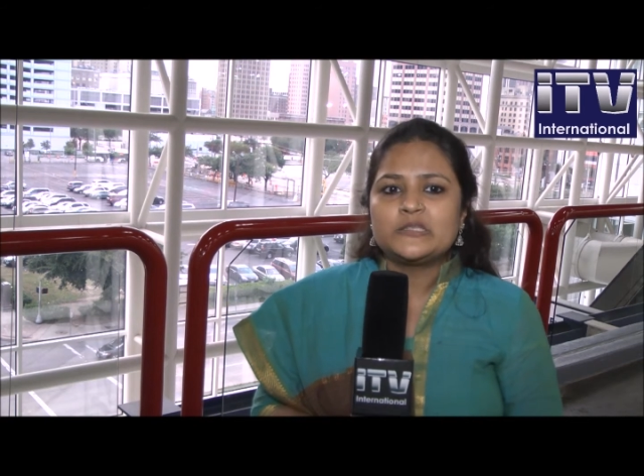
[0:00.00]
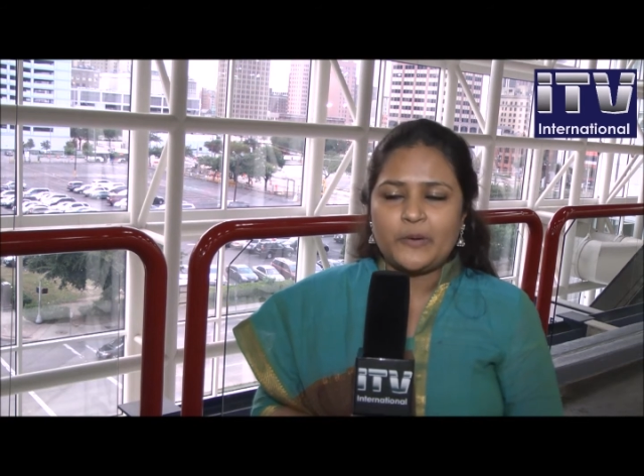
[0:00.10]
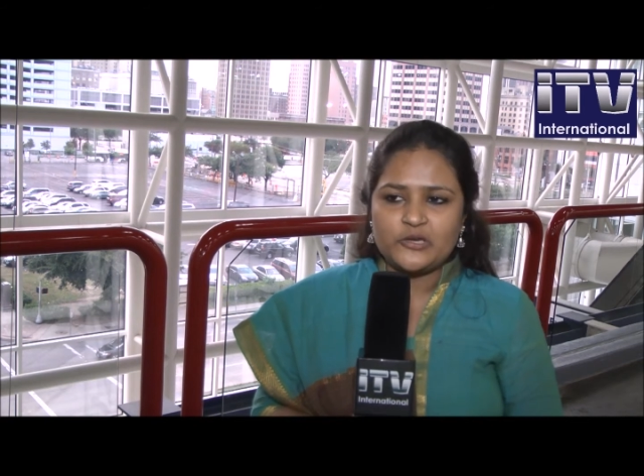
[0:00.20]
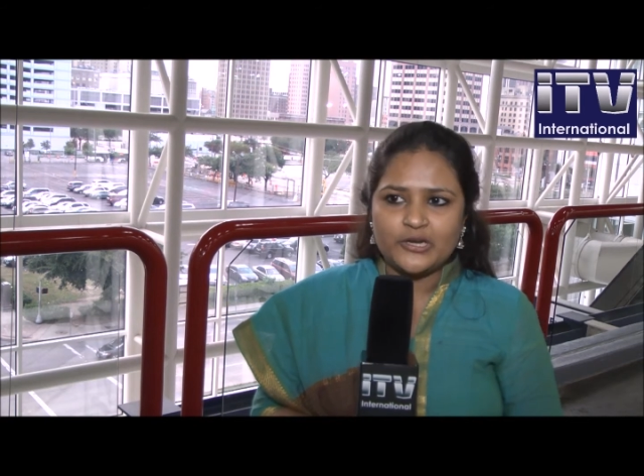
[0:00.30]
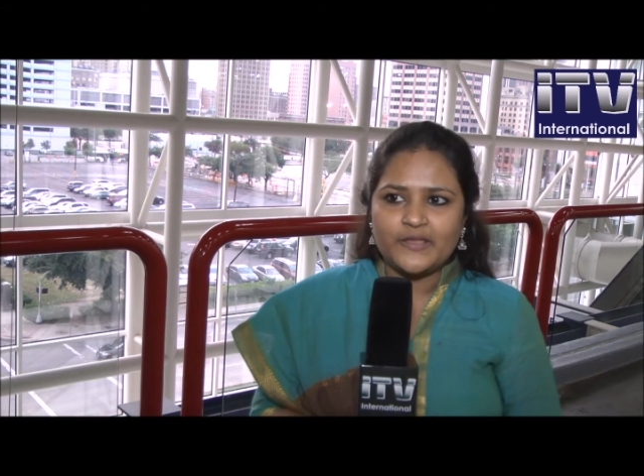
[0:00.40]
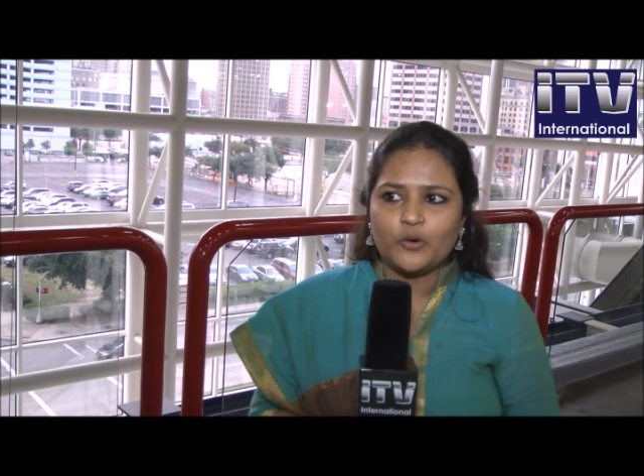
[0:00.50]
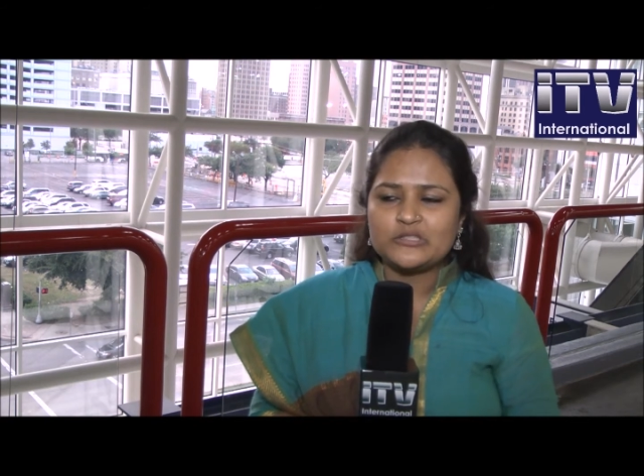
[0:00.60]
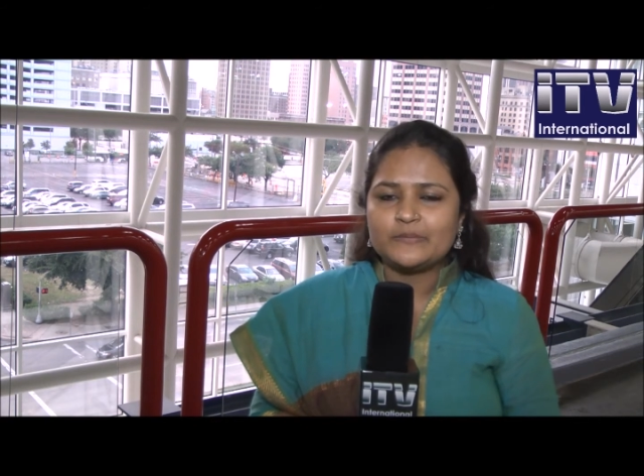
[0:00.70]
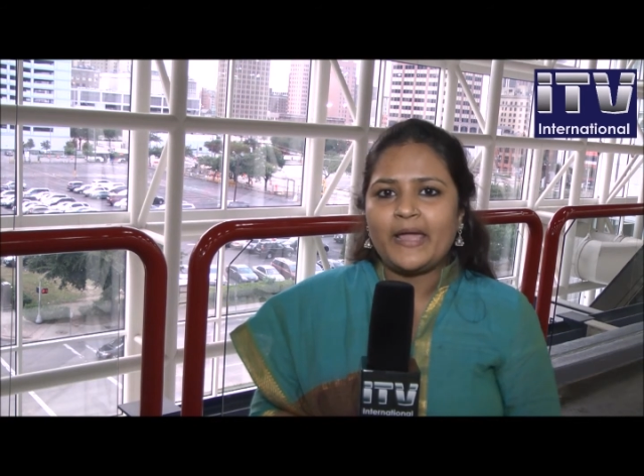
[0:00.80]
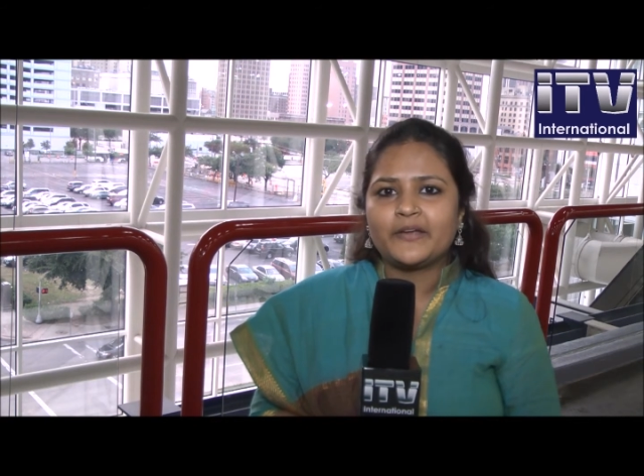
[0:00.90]
especially
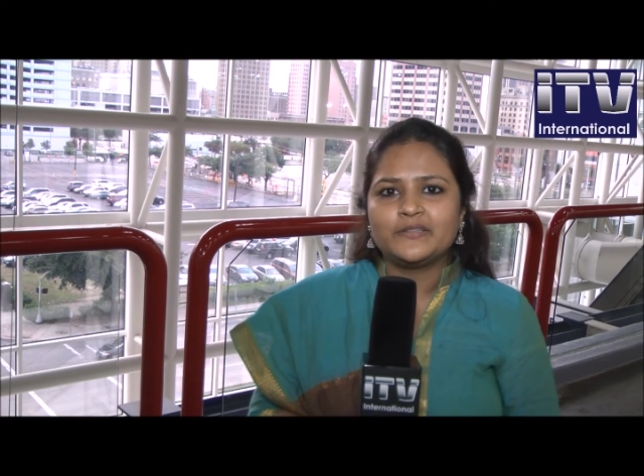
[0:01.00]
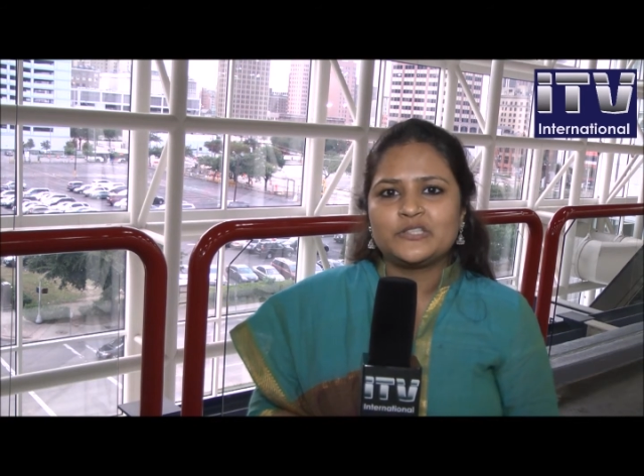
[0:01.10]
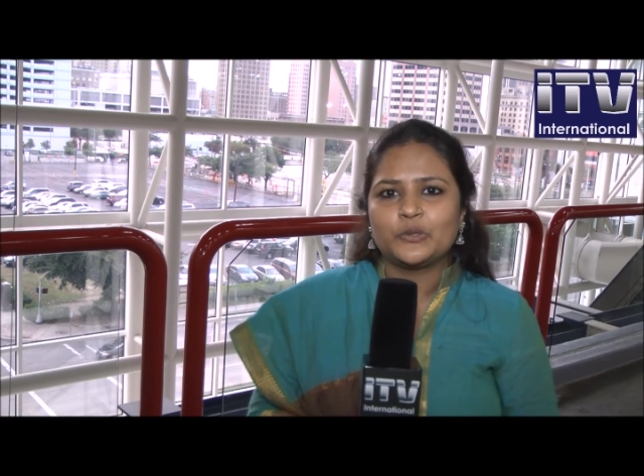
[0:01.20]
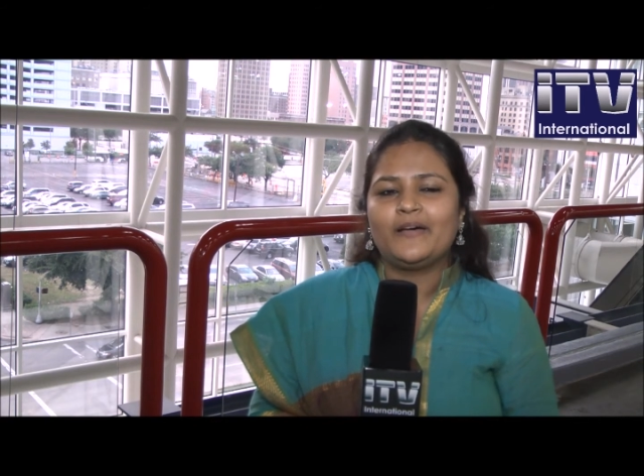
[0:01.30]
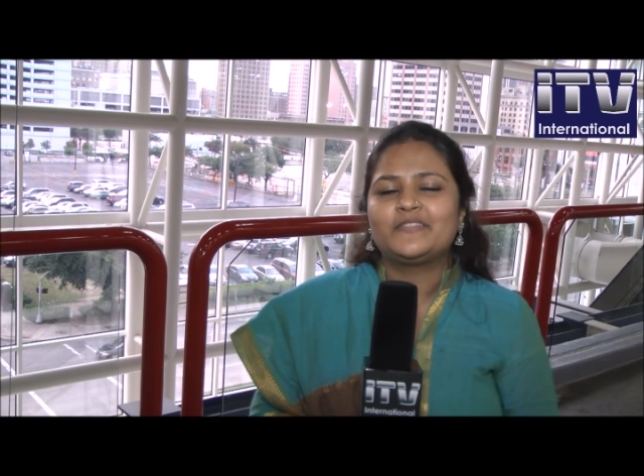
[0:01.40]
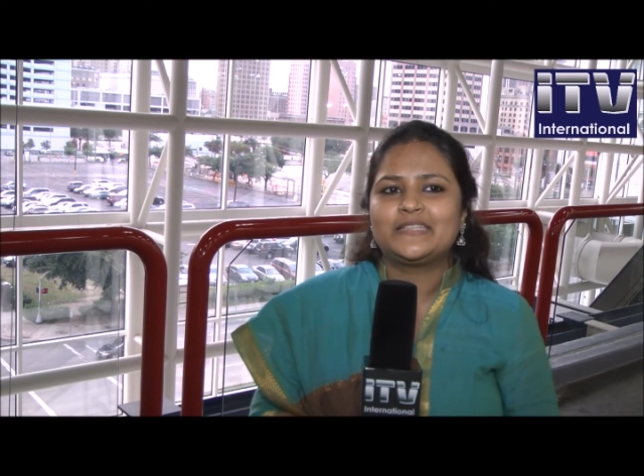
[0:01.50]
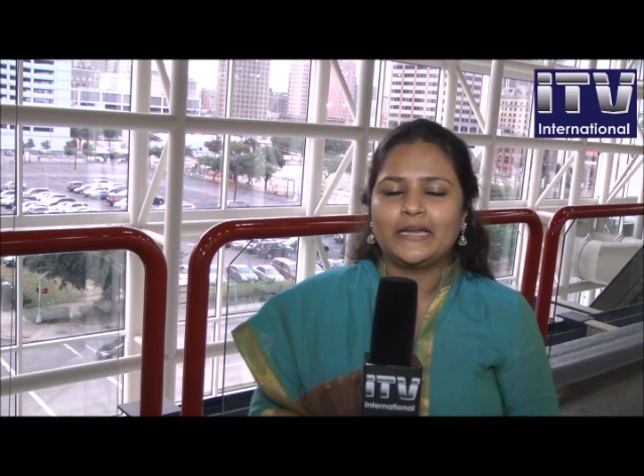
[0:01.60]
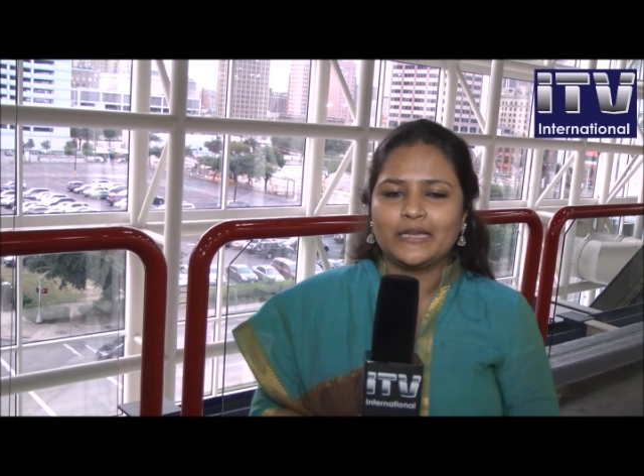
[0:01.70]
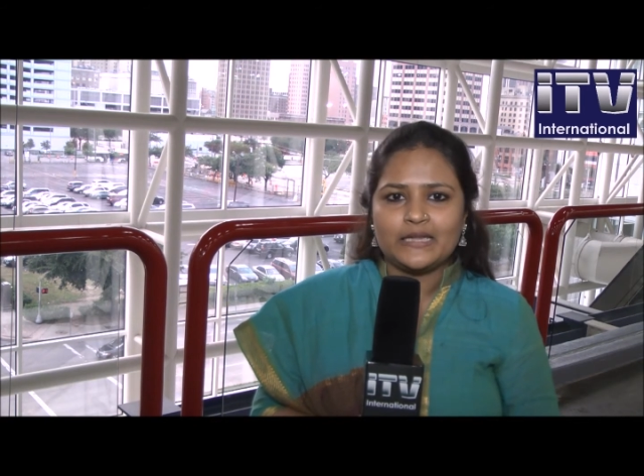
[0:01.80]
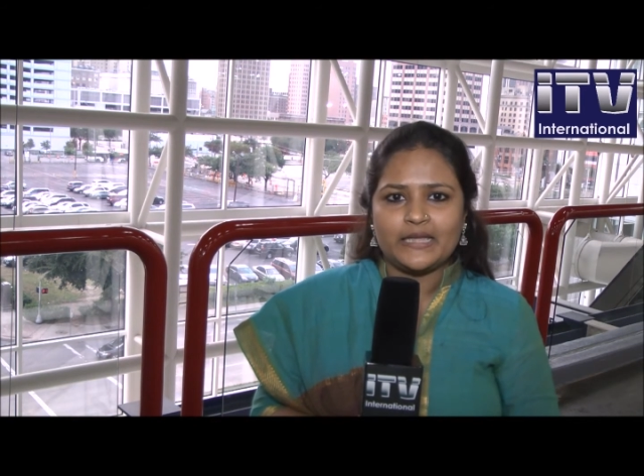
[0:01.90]
those migrants who have
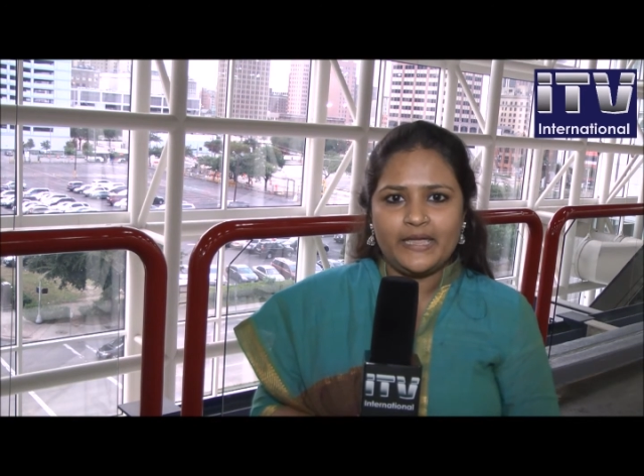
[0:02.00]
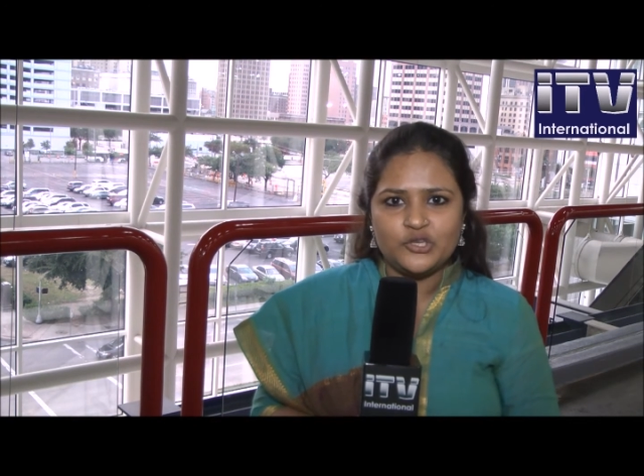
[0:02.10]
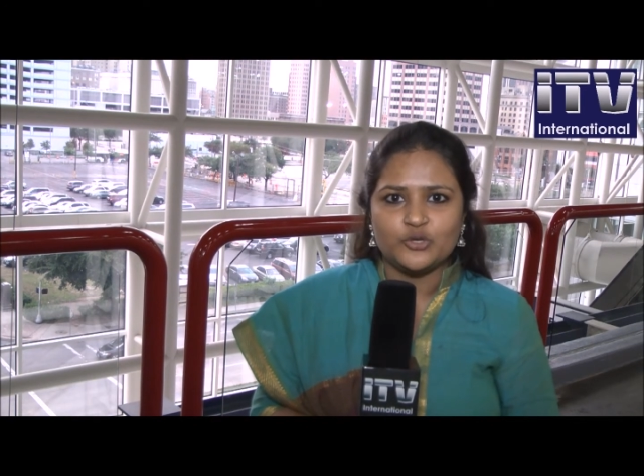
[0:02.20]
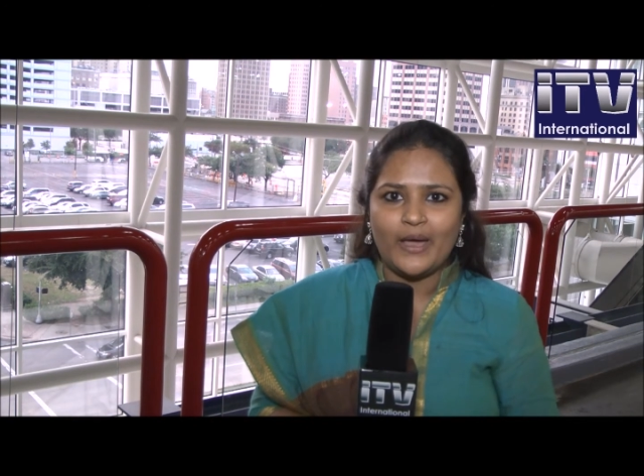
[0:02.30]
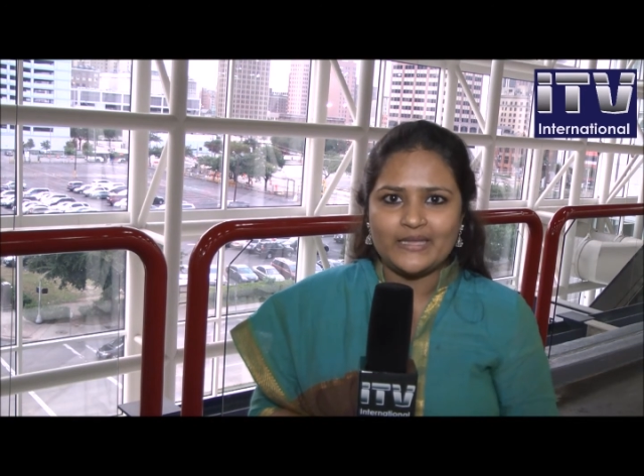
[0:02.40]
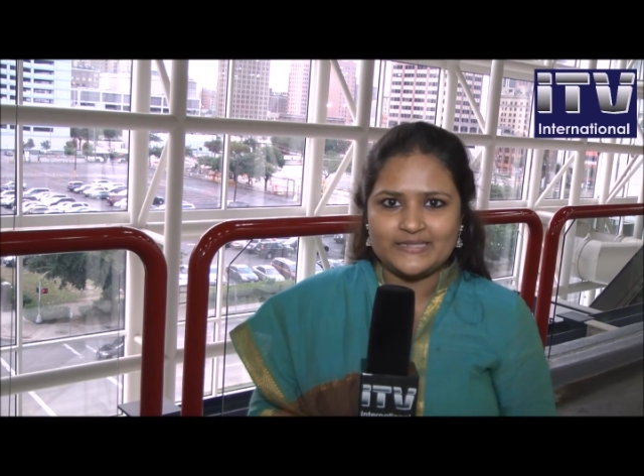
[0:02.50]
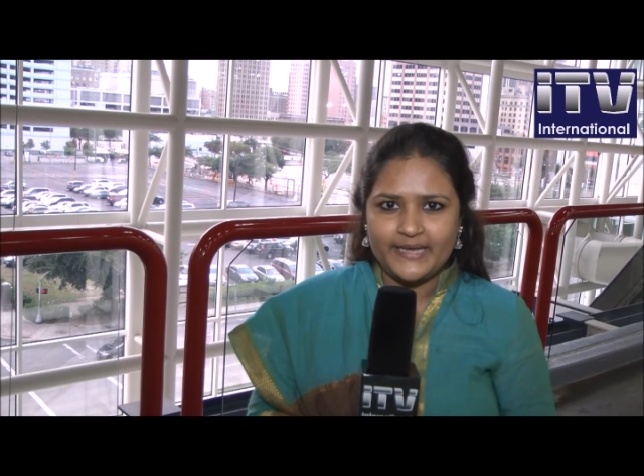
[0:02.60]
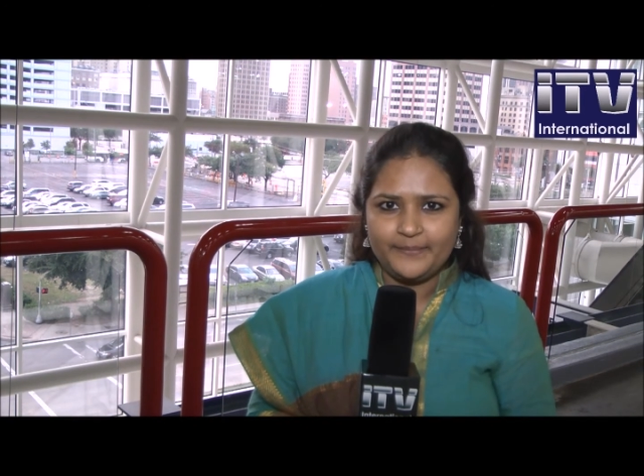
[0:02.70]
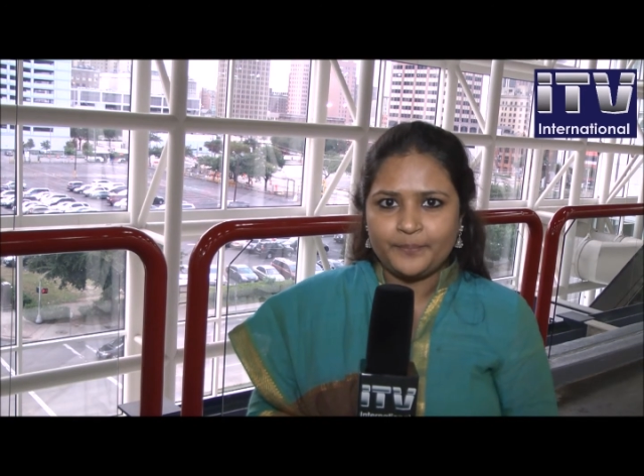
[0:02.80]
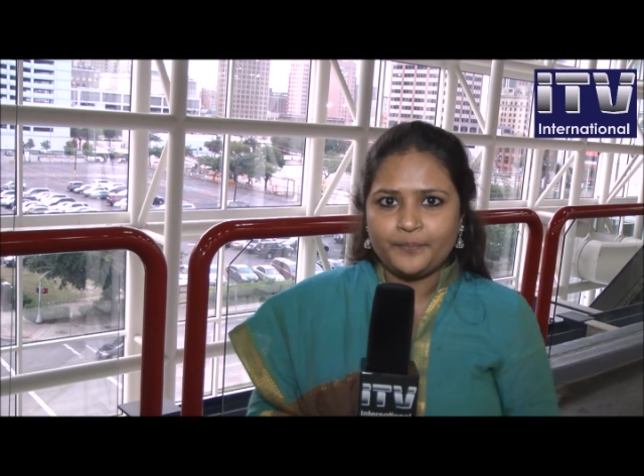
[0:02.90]
settled in
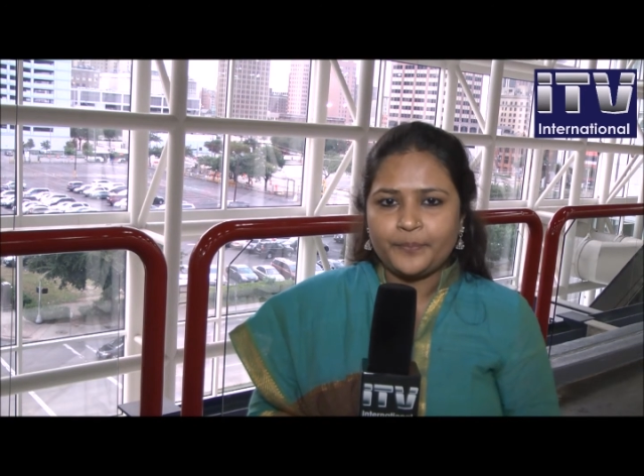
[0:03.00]
USA.